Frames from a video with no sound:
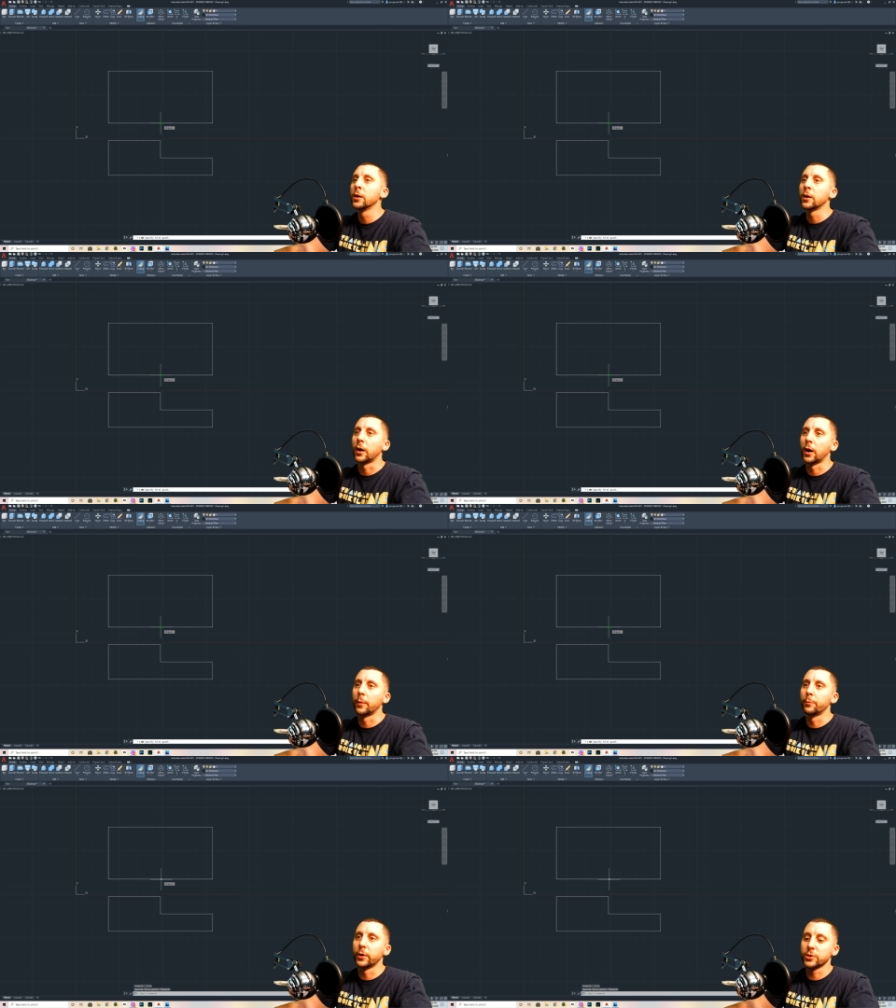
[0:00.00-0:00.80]

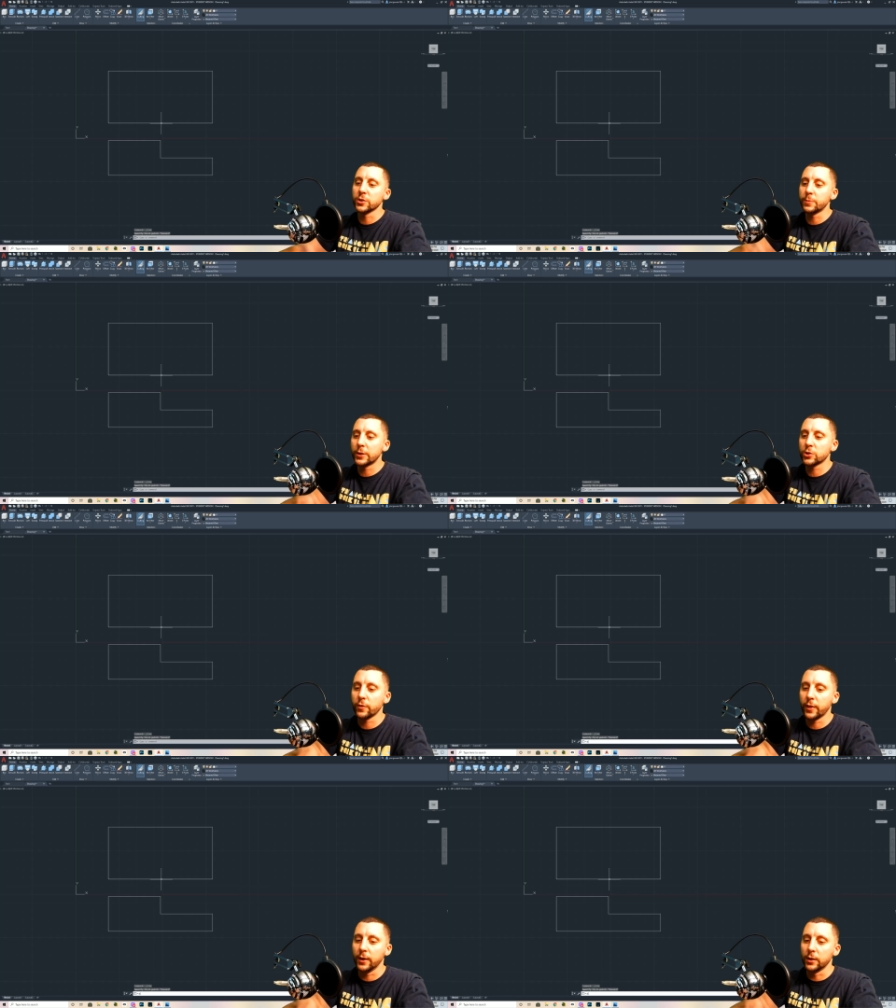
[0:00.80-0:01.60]
Um, but just make sure
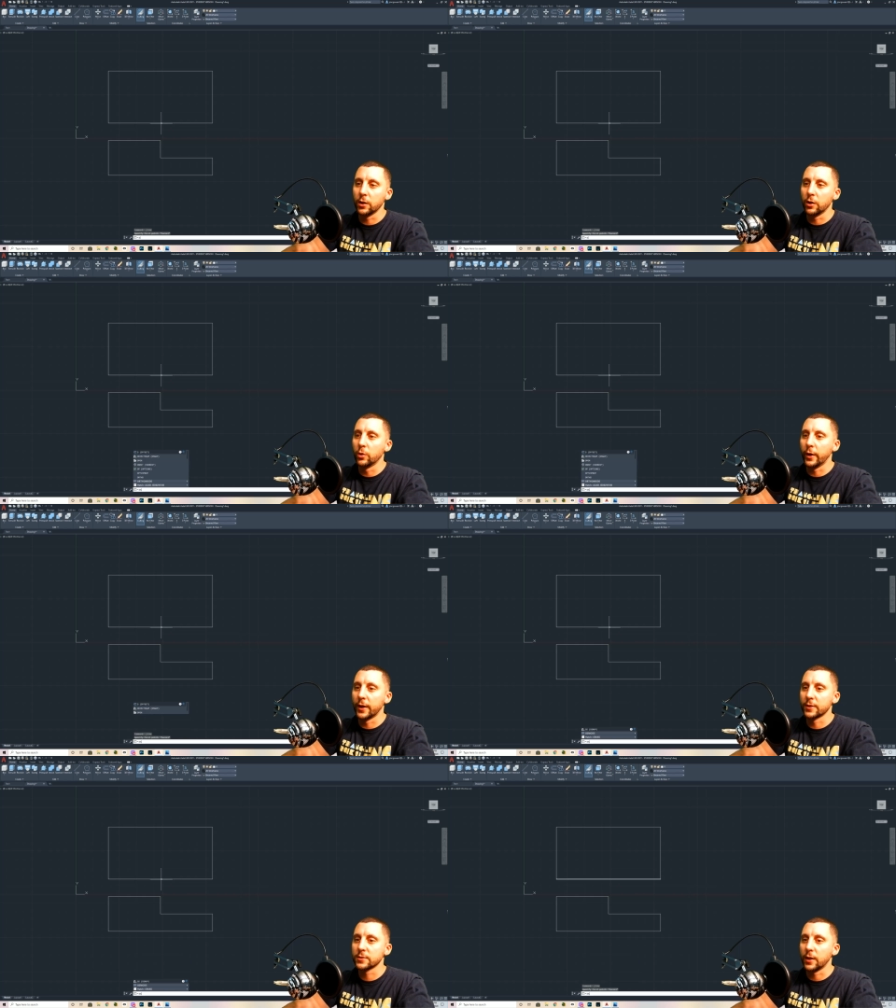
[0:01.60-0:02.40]
that in
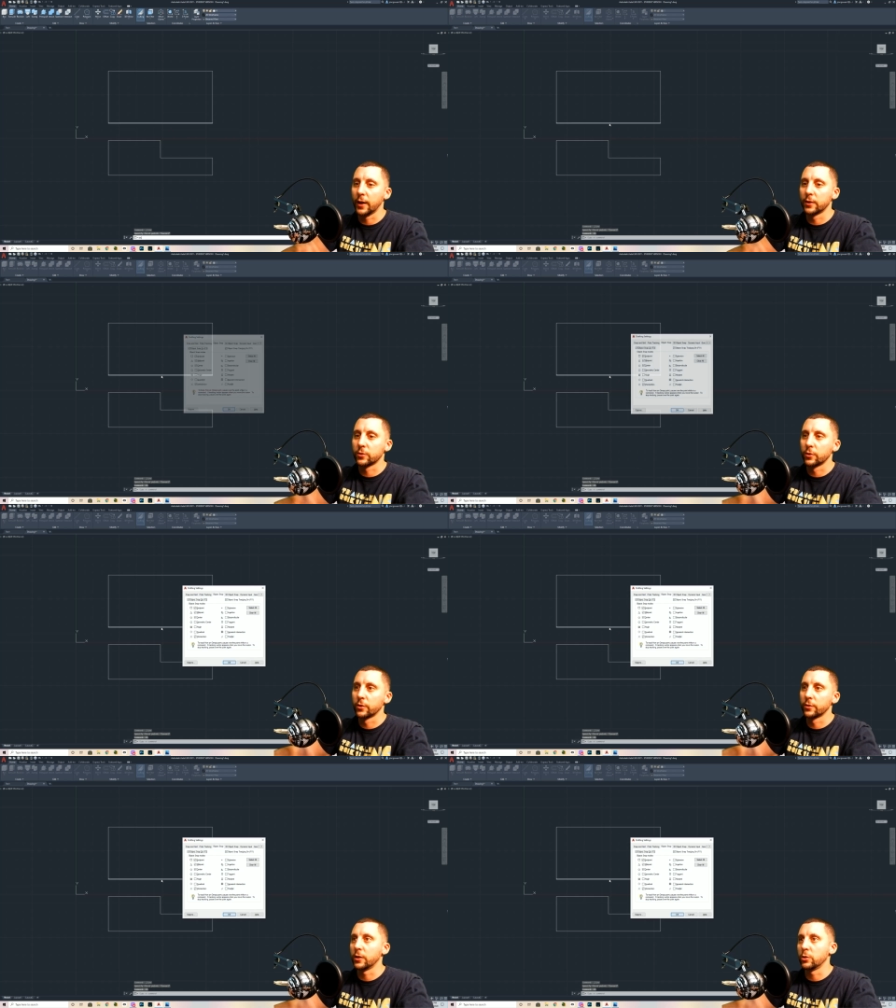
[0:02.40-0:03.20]
OS enter
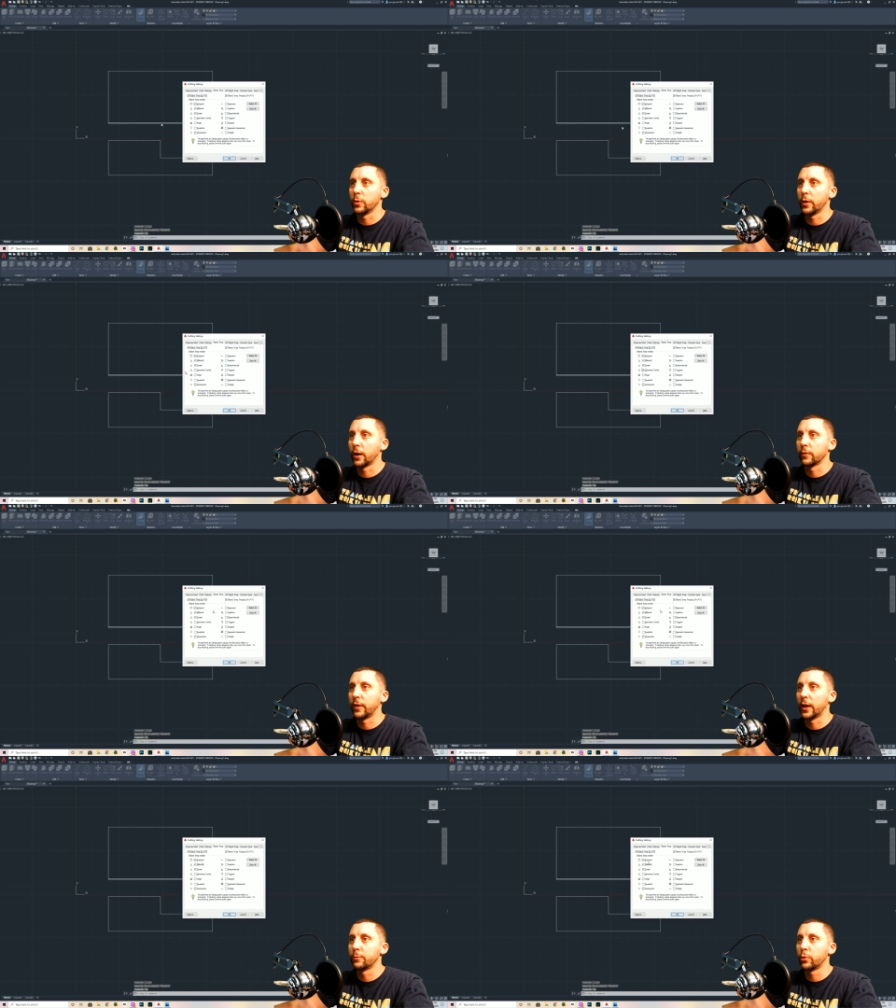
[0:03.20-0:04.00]
that you have
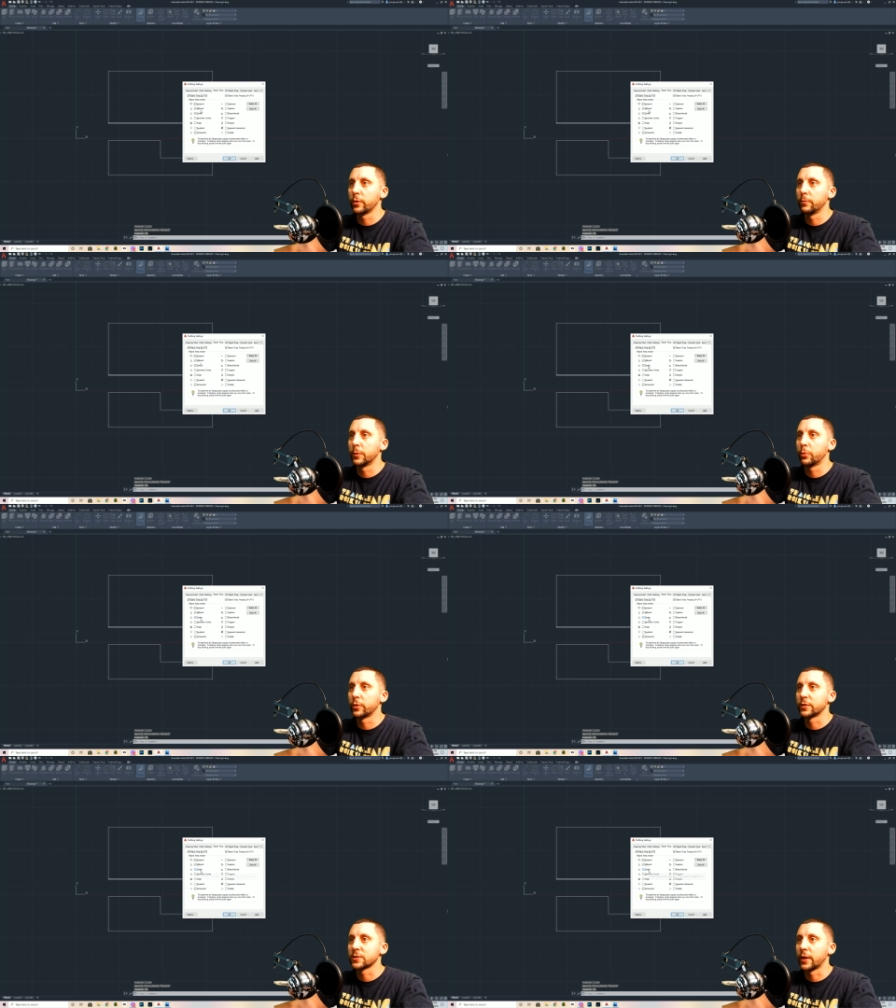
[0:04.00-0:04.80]
endpoint,
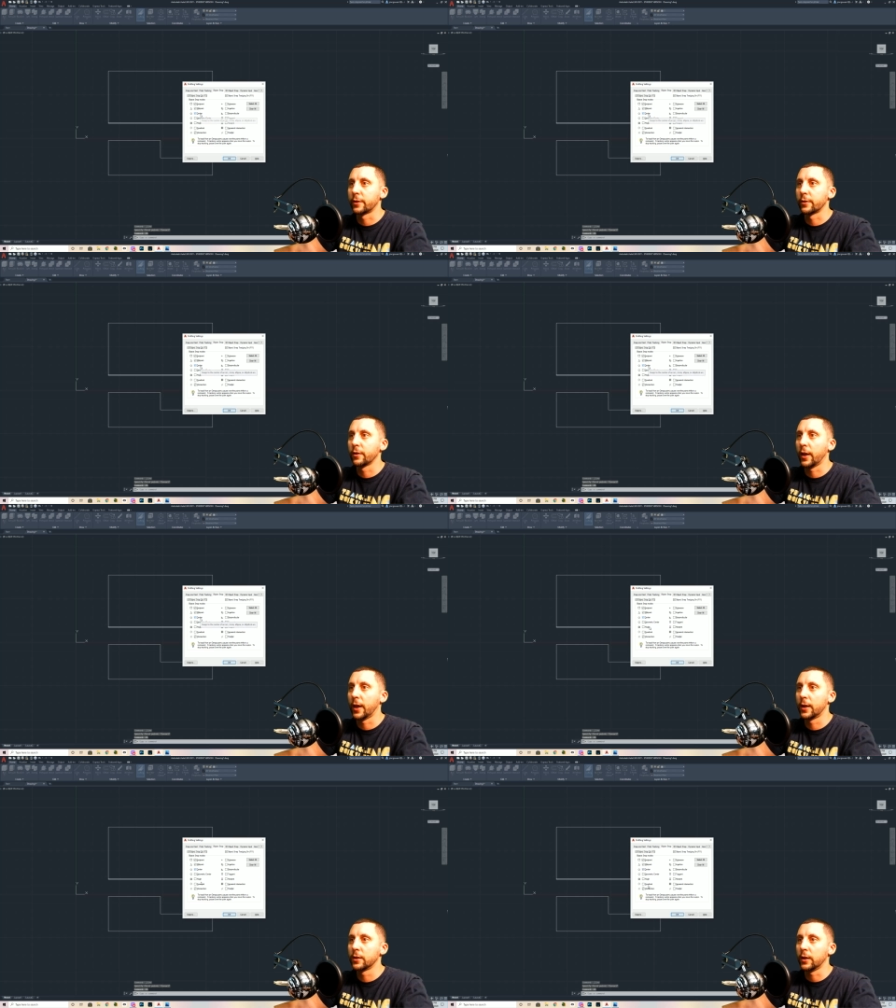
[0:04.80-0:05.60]
midpoint, center,
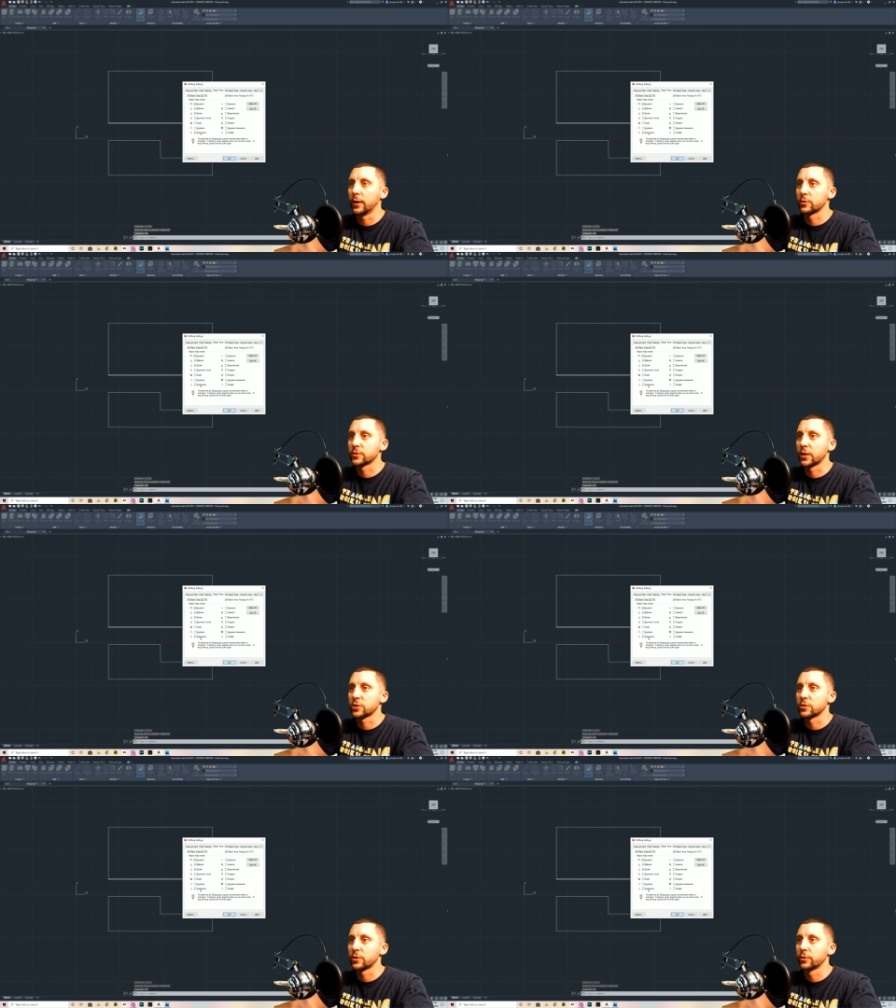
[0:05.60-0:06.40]
and
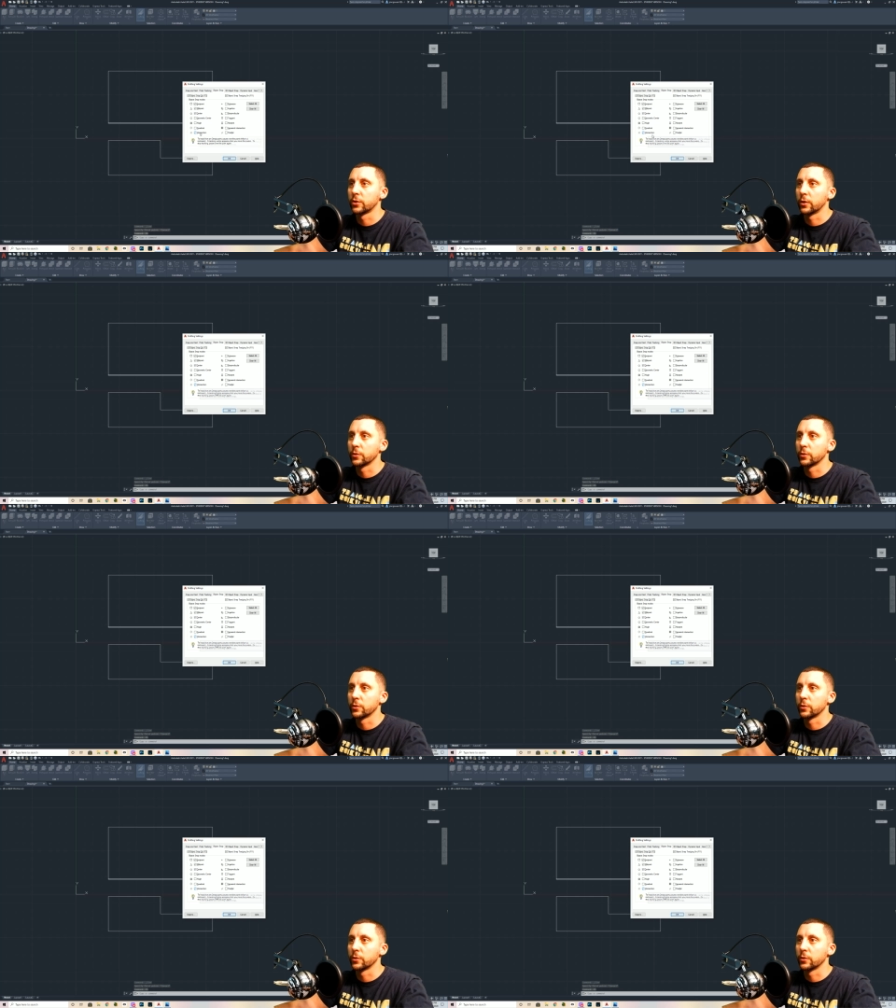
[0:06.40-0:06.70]
intersection turned on.